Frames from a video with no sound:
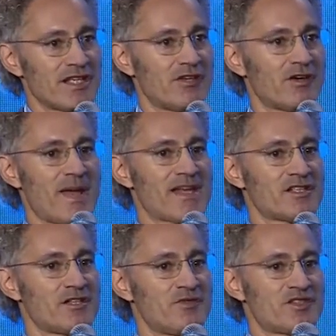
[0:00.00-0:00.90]
thing Europe
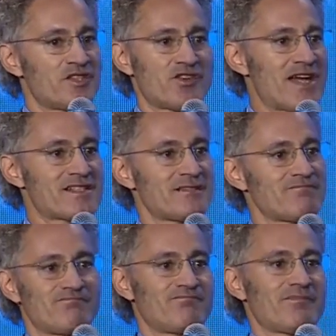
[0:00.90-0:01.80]
has to do is address
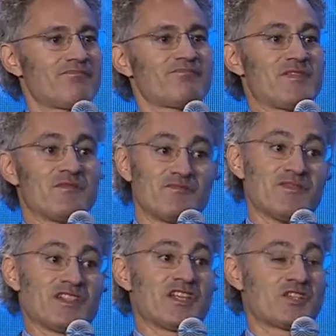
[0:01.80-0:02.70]

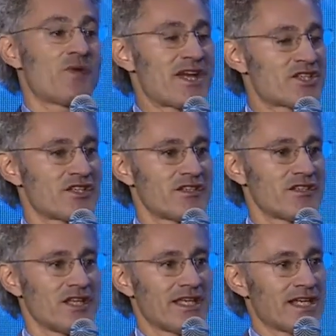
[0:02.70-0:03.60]
the situation,
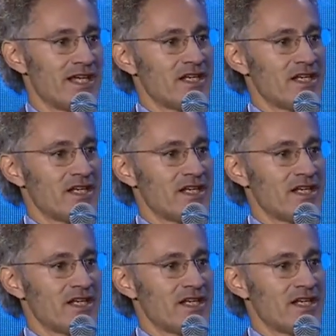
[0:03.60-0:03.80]
like,